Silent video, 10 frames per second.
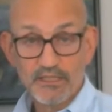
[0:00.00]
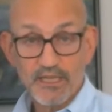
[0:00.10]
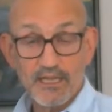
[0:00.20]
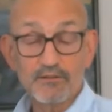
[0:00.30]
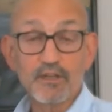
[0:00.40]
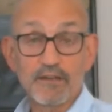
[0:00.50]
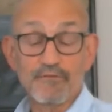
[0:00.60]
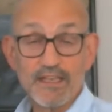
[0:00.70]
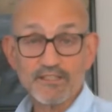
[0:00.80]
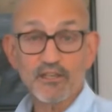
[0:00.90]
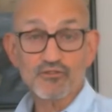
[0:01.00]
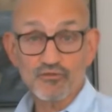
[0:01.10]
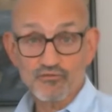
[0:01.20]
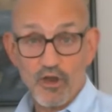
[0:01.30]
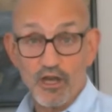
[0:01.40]
and
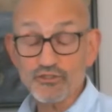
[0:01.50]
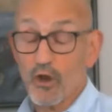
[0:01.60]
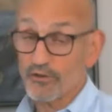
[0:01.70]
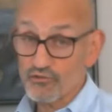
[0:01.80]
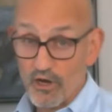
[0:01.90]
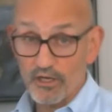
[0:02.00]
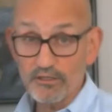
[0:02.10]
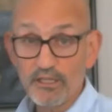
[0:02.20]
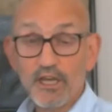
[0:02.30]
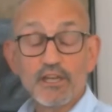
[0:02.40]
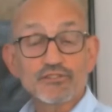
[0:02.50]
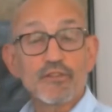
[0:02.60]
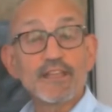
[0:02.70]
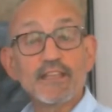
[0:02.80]
investigational drugs are a drug, so